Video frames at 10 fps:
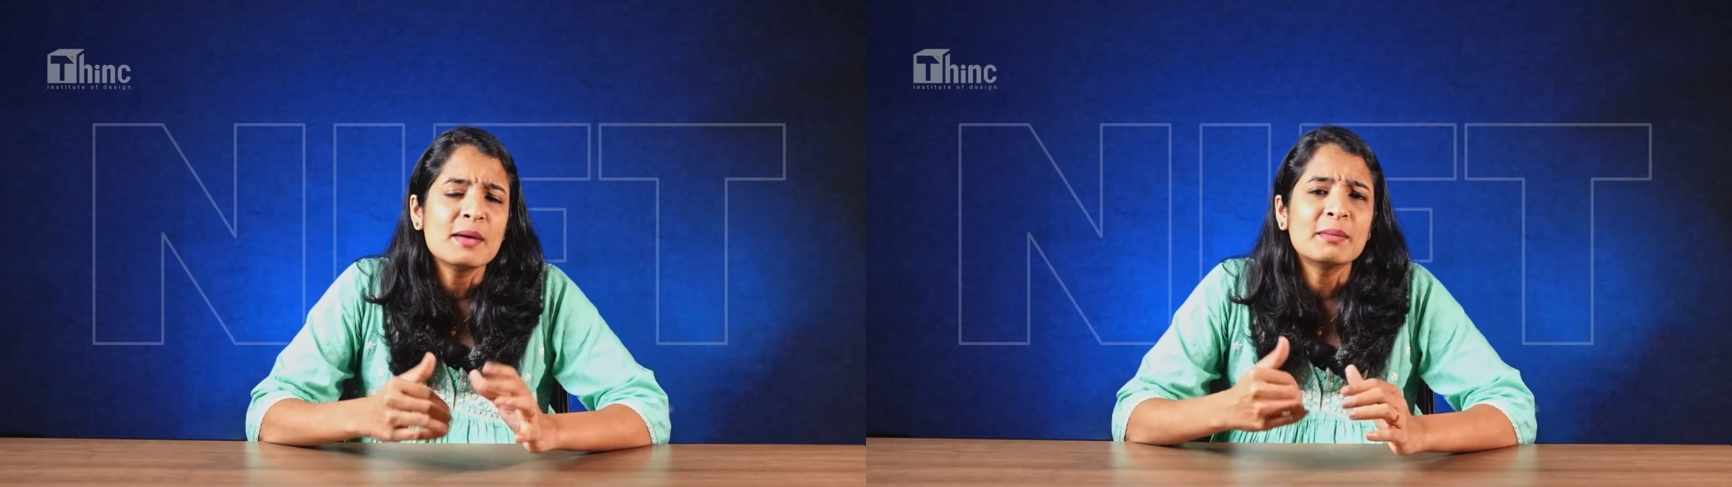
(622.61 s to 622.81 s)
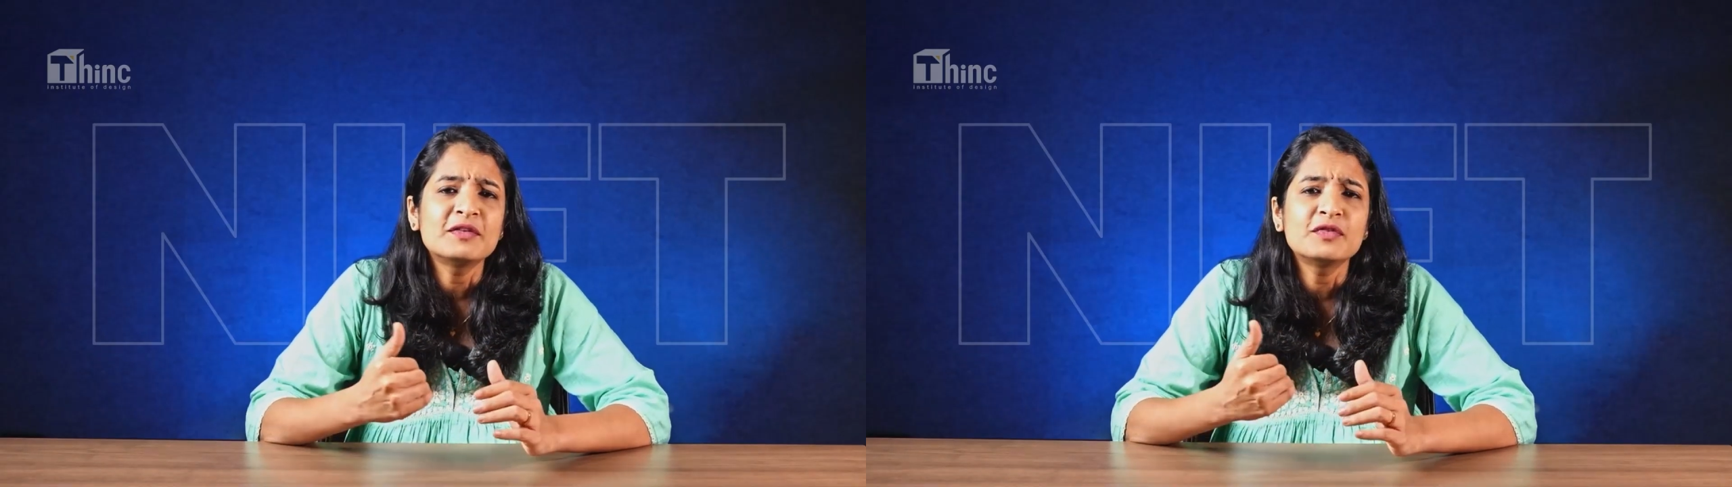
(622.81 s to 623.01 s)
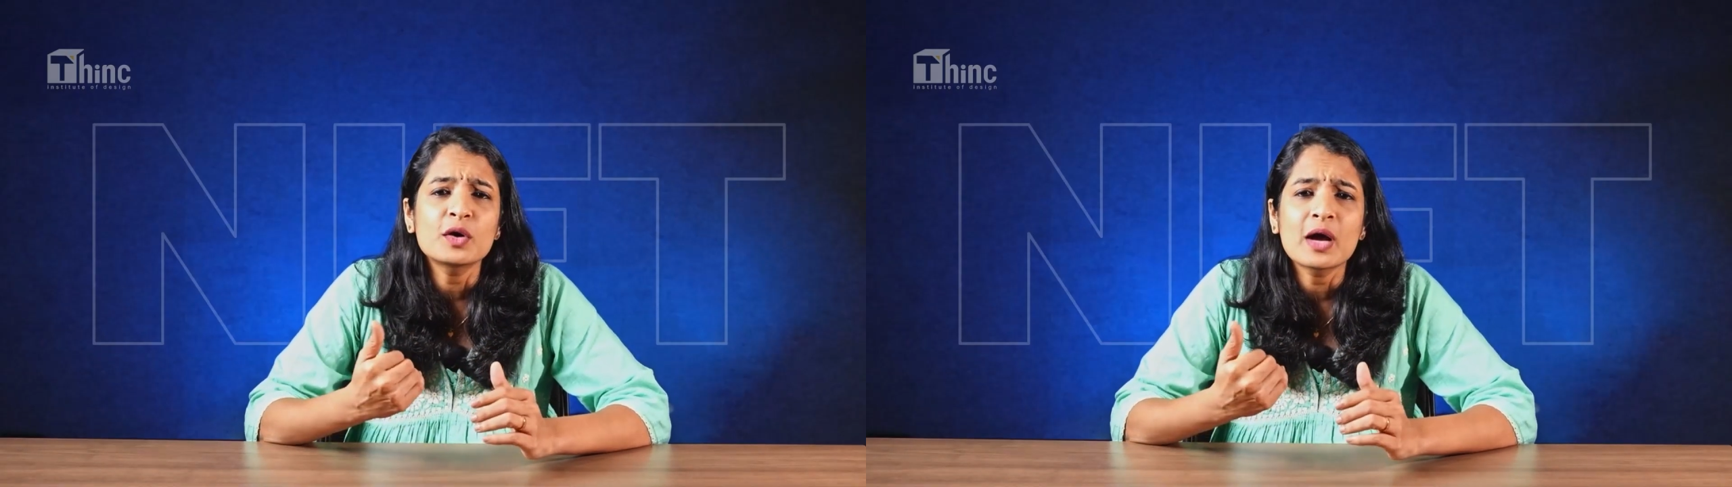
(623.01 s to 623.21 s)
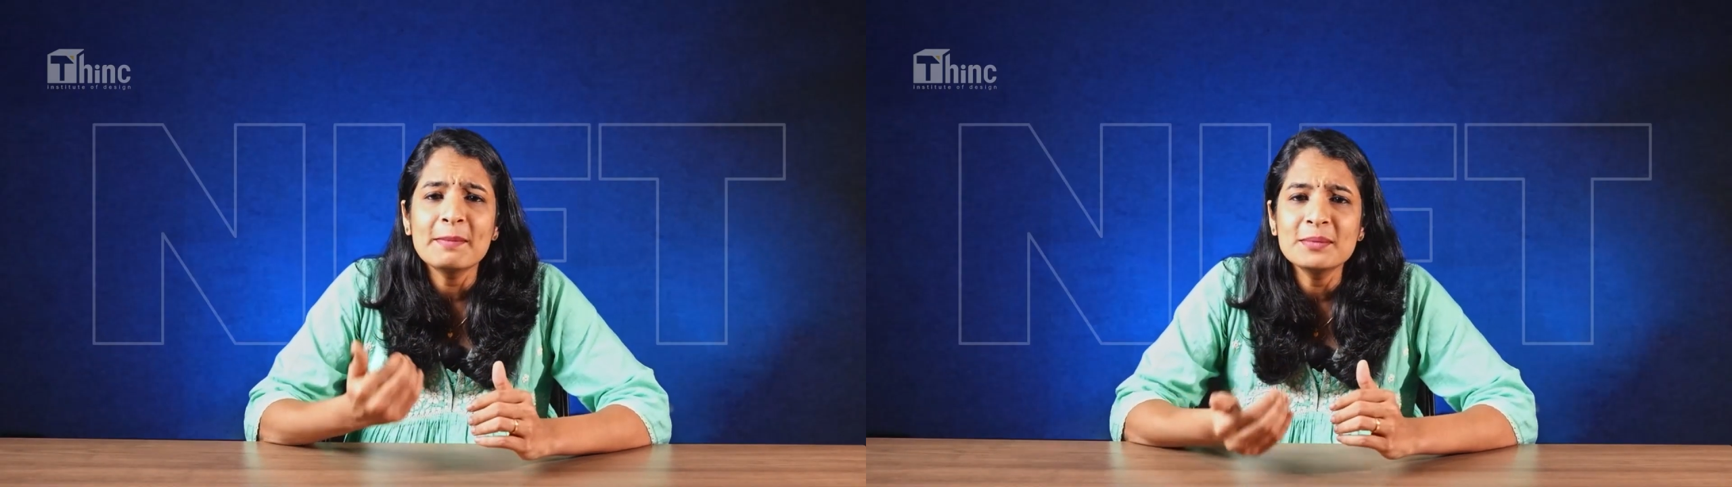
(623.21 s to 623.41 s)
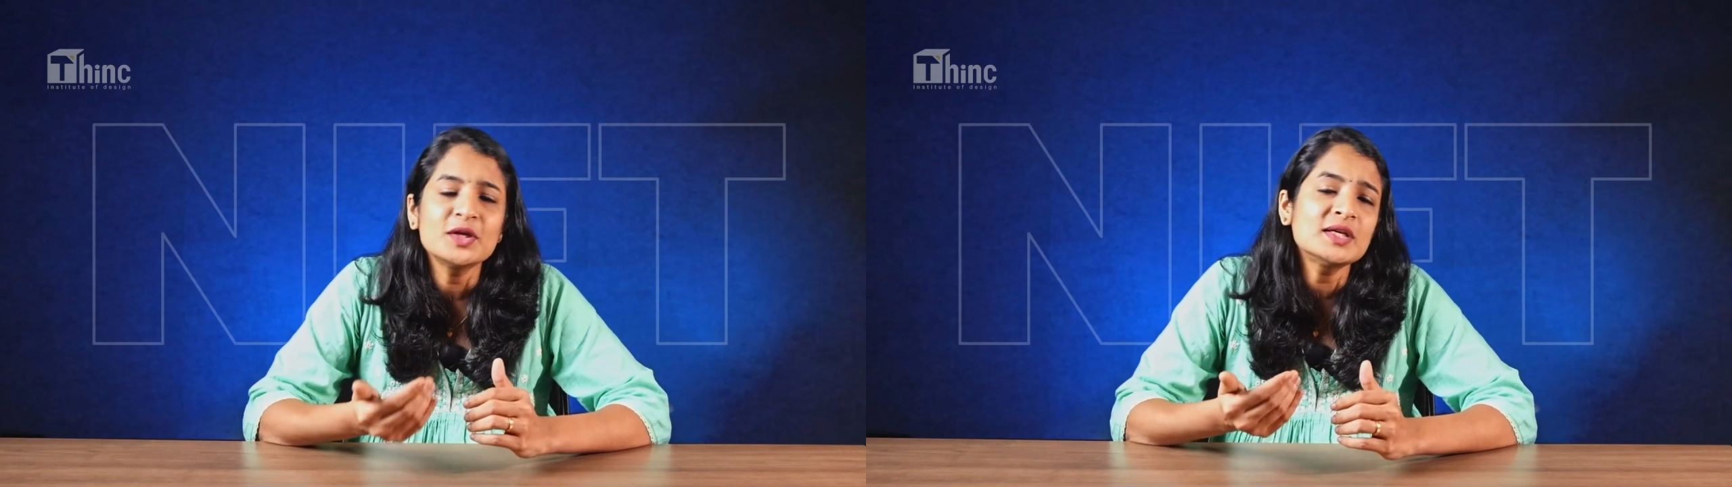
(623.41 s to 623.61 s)
but for
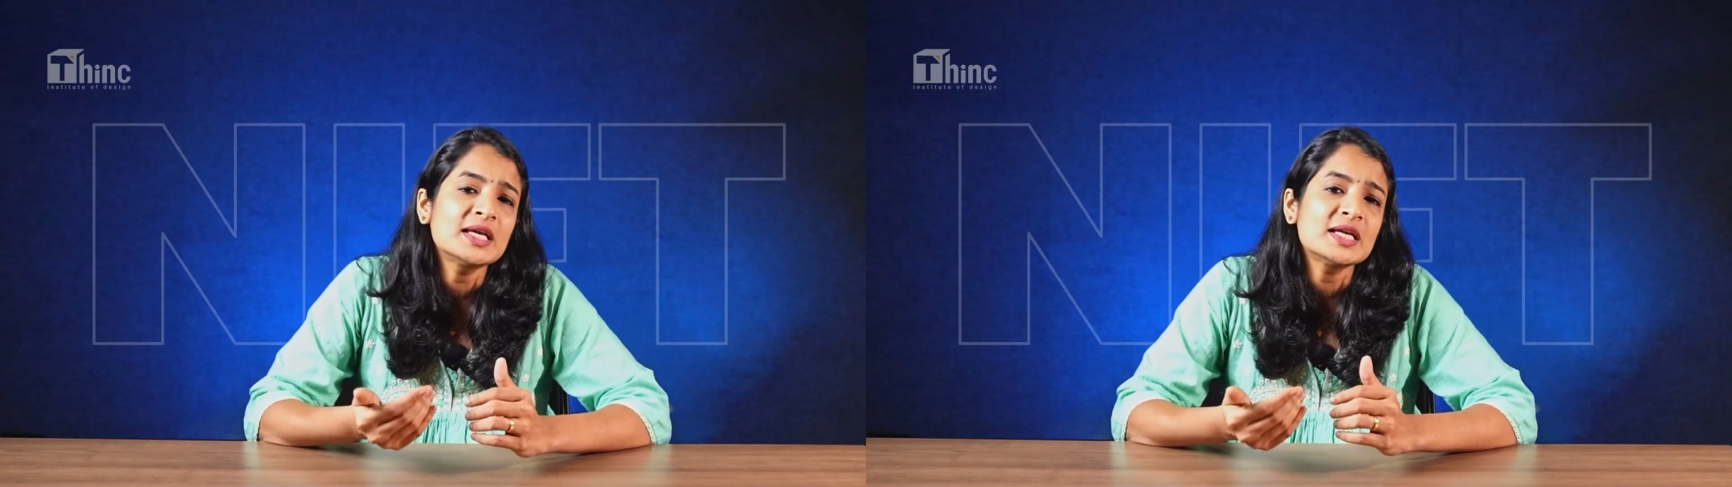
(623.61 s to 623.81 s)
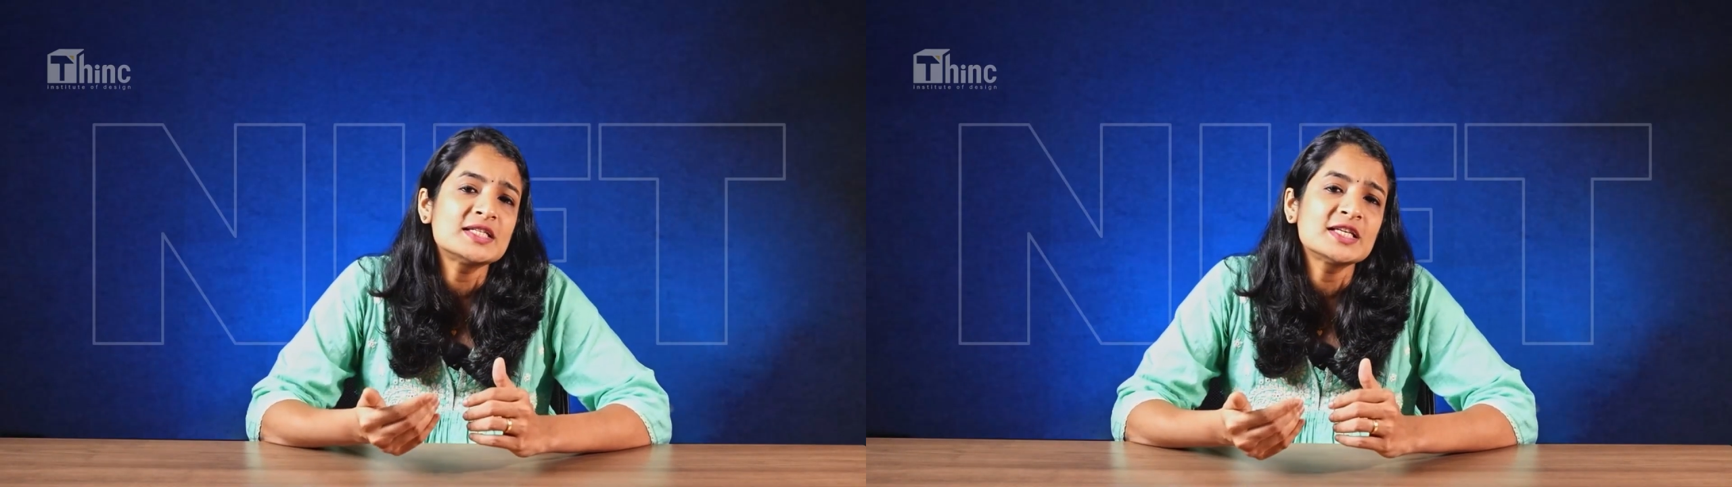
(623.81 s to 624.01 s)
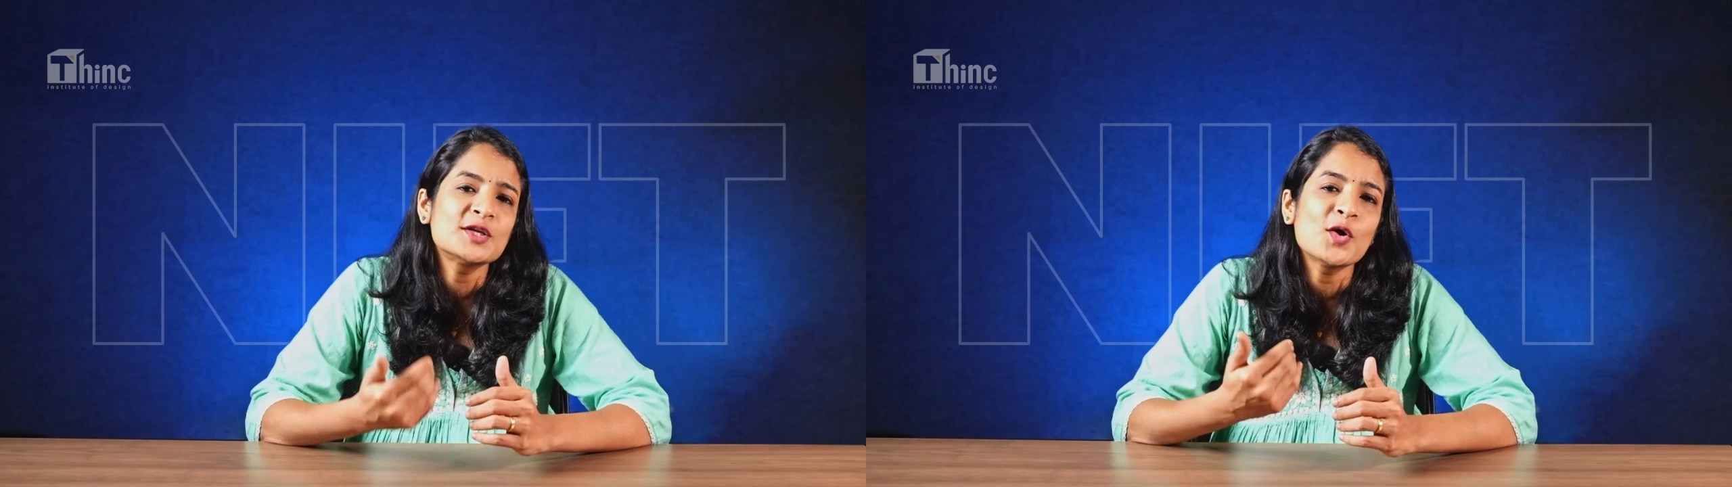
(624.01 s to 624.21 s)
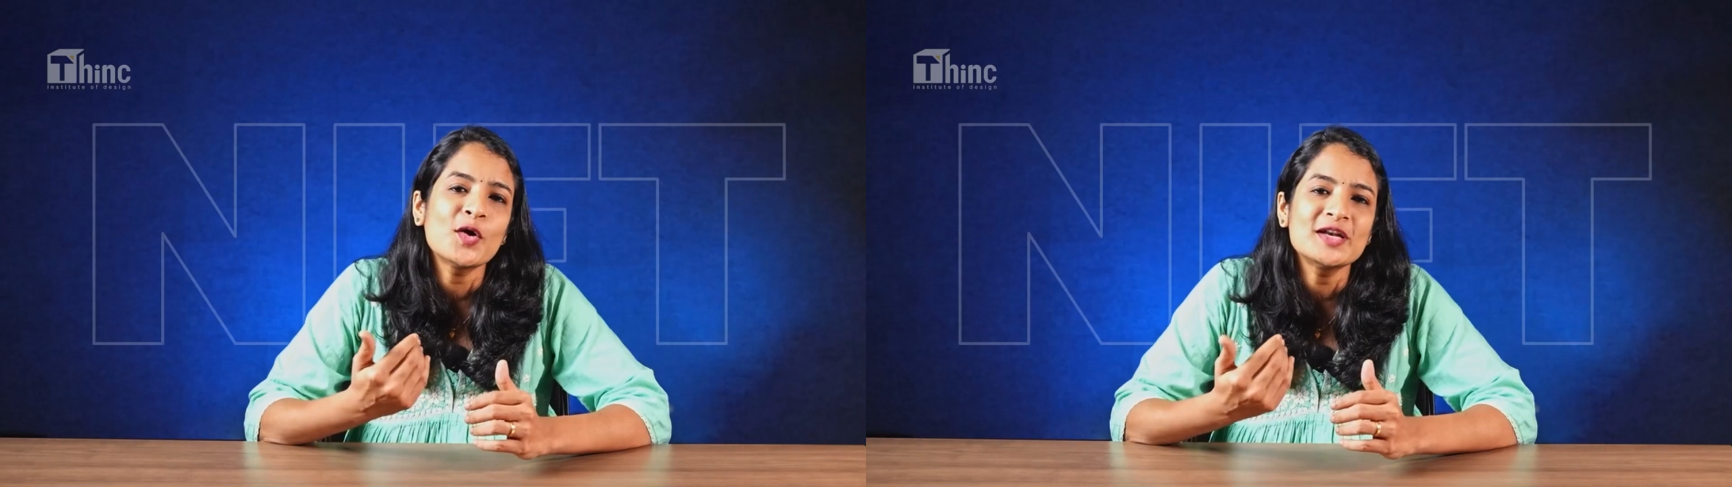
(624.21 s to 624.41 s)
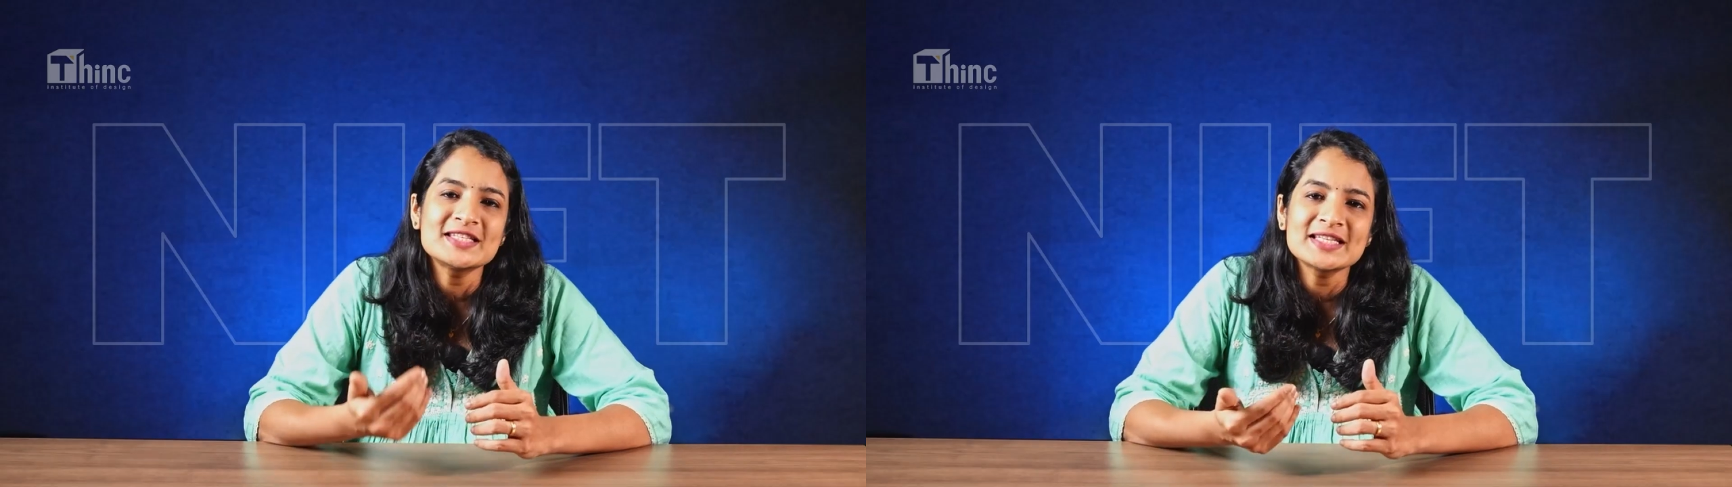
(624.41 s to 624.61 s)
communicating your
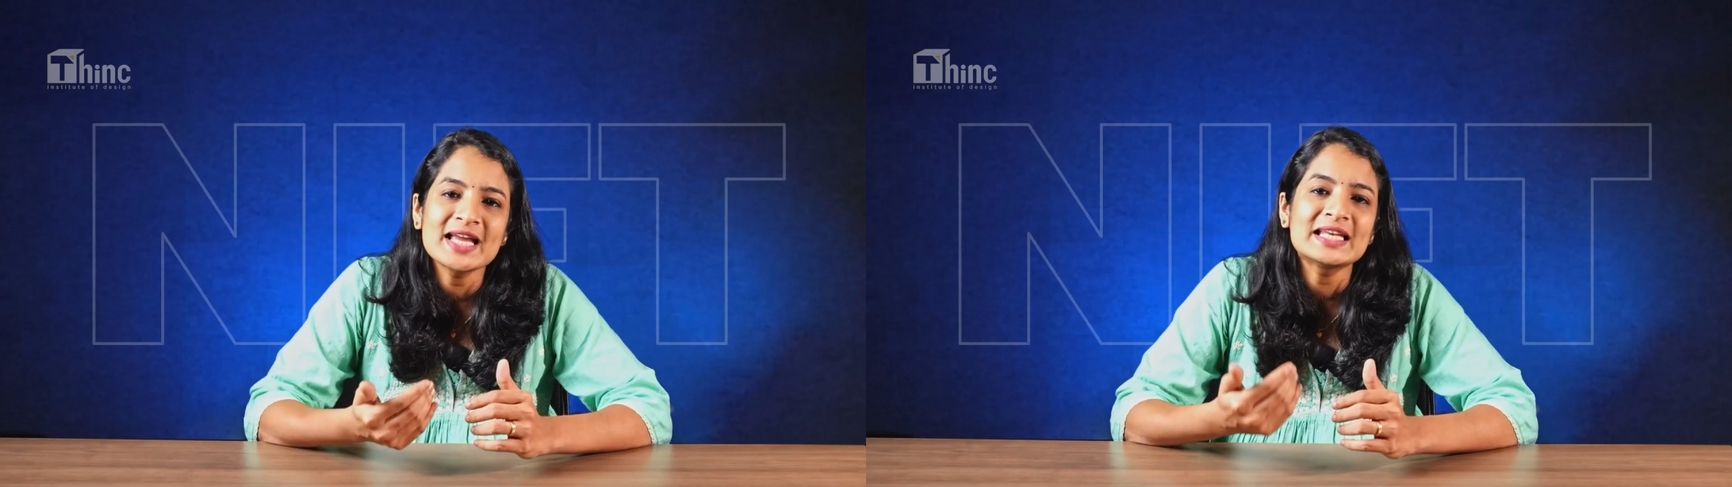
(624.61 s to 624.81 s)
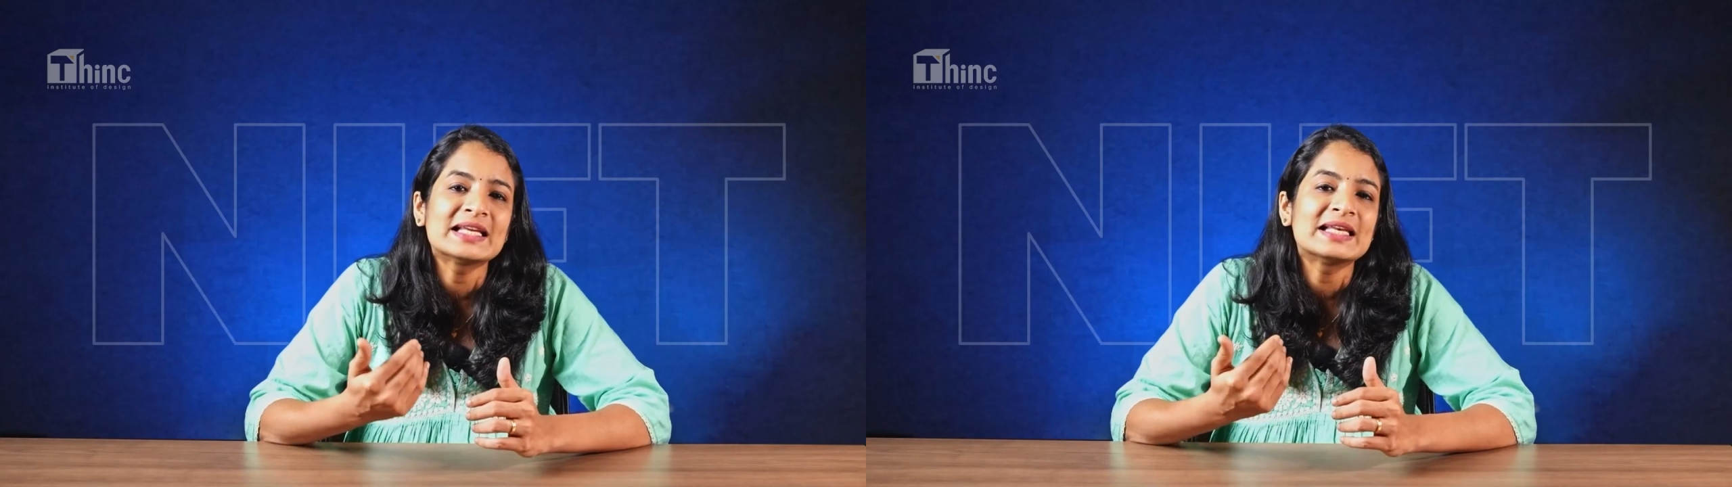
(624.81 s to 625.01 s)
design